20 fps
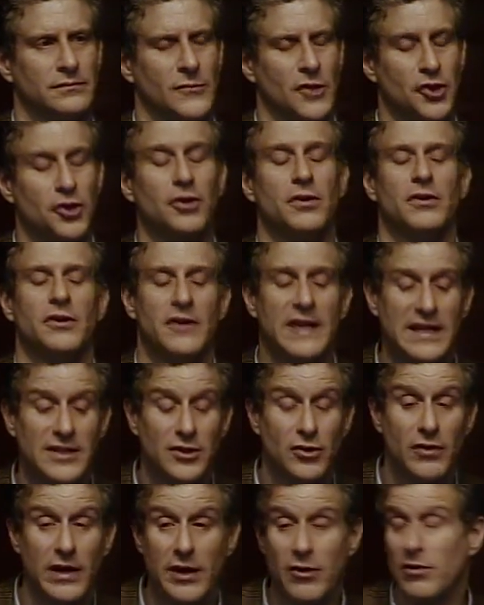Sure. No, that's a
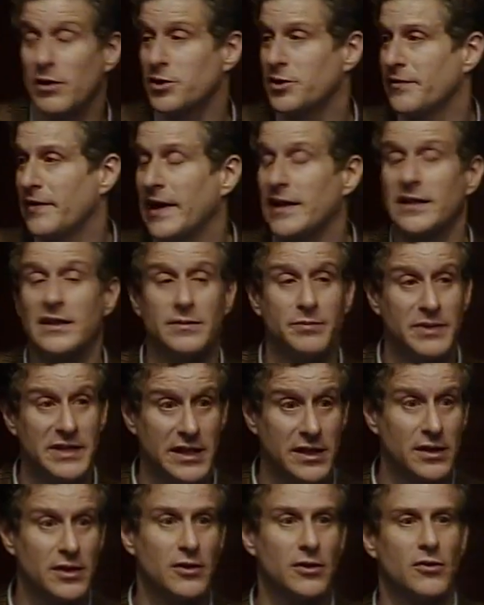great question. In fact, that's a
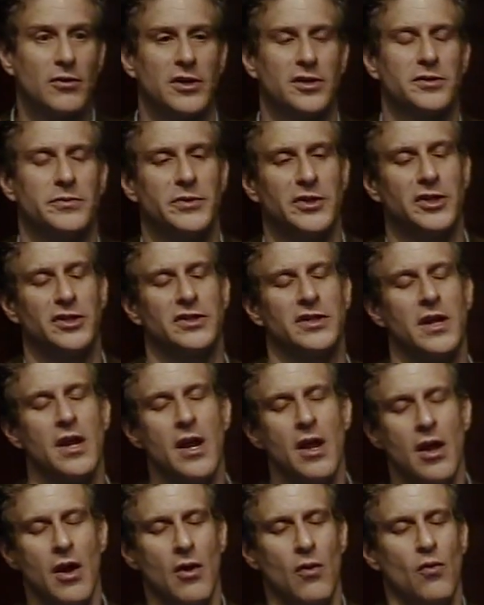particularly good question because
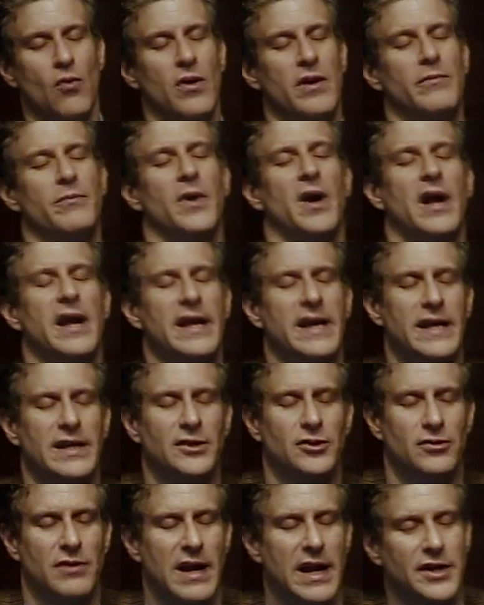one of my
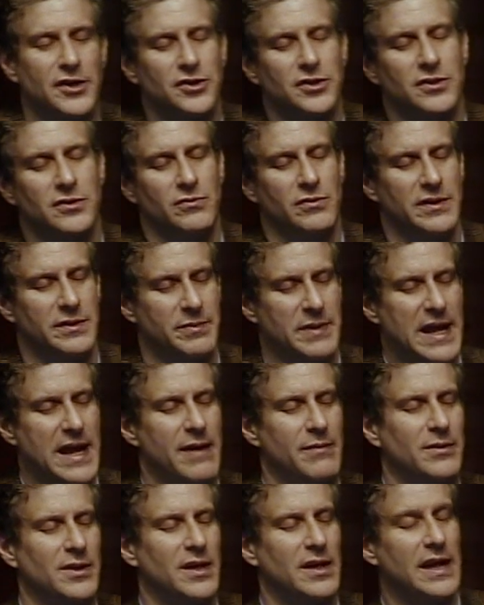interactions with
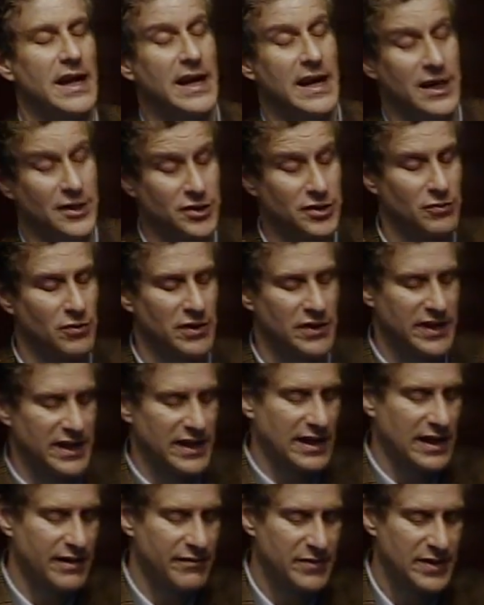Pamela, and actually one thing
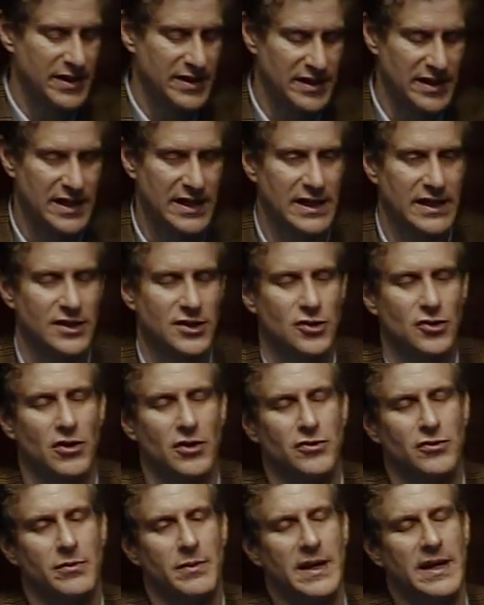that I've been keen to talk
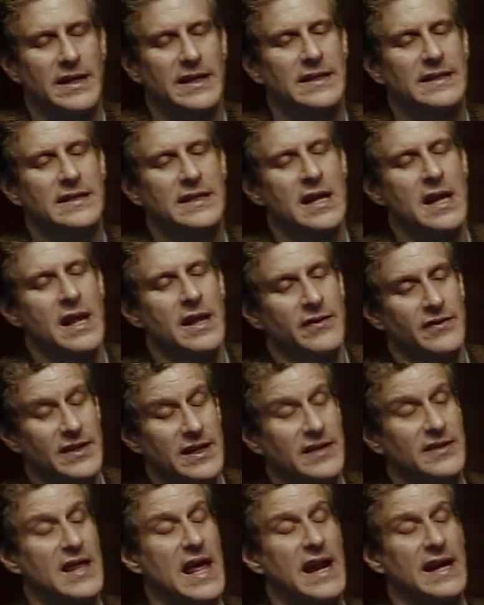to her about, is
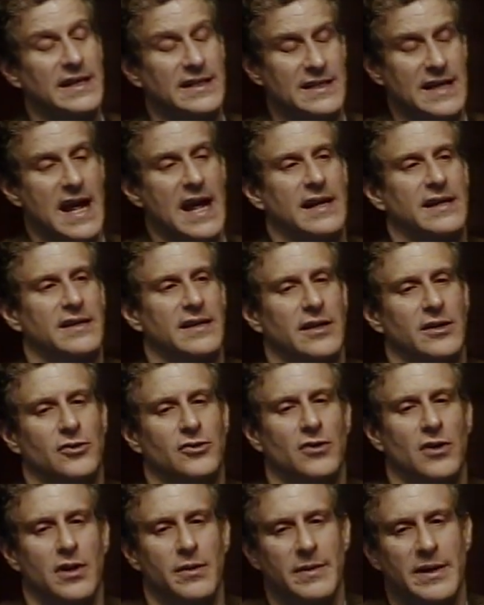th that exact thing you're
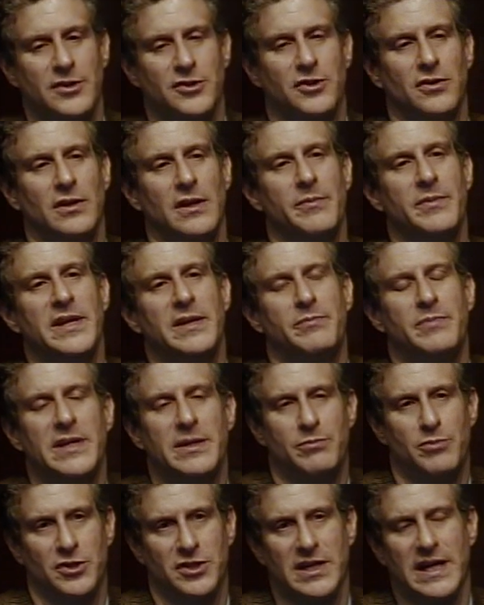talking about. So let me be
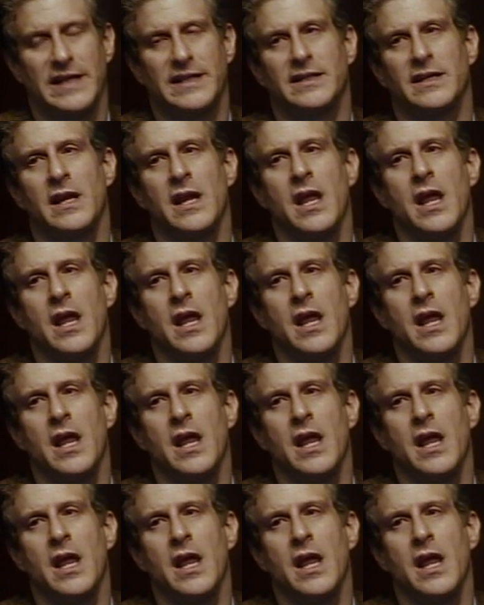precise.